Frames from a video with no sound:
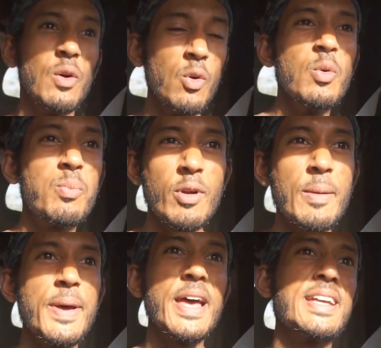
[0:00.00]
all
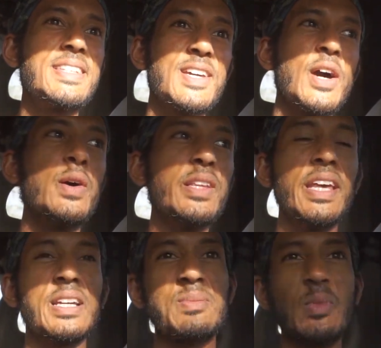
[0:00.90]
prepared to go the
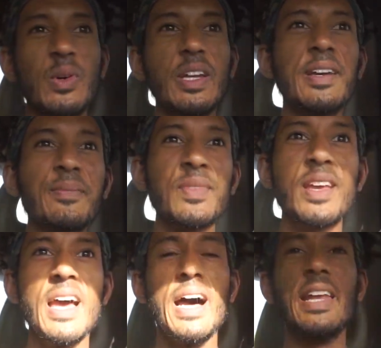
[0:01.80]
next morning
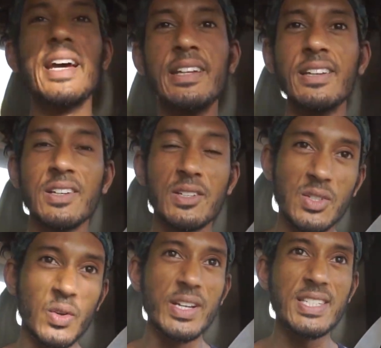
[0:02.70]
and then
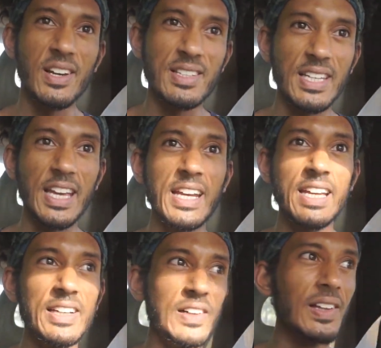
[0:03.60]
Story started
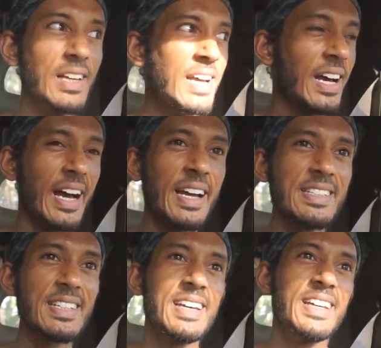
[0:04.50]
getting ill.
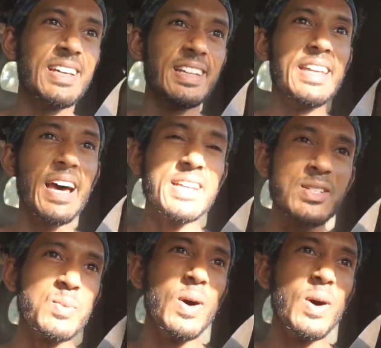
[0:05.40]
And that is